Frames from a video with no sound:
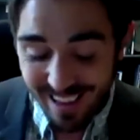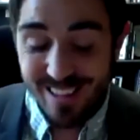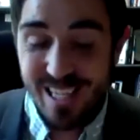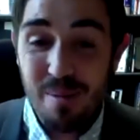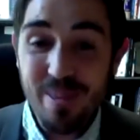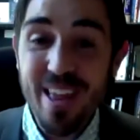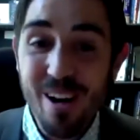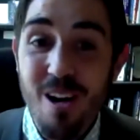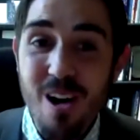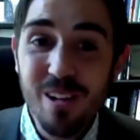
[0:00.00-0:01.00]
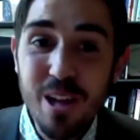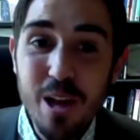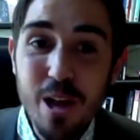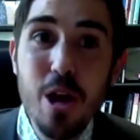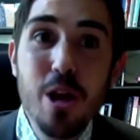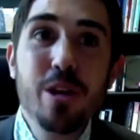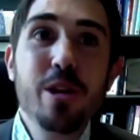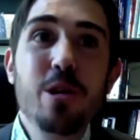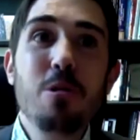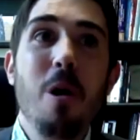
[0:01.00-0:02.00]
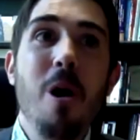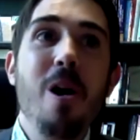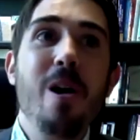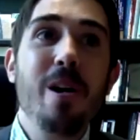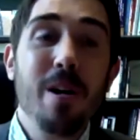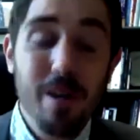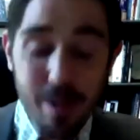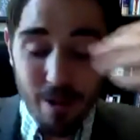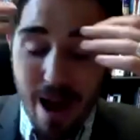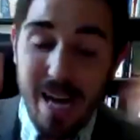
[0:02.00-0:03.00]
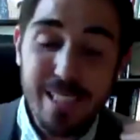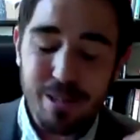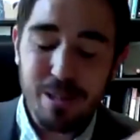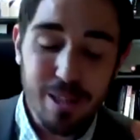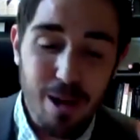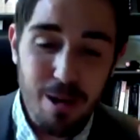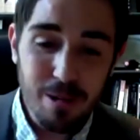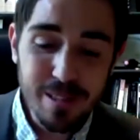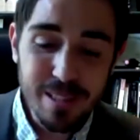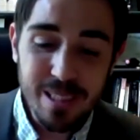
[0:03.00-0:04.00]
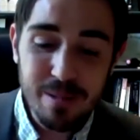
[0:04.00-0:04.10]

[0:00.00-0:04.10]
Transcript: on top of that all, you are your eyes are closed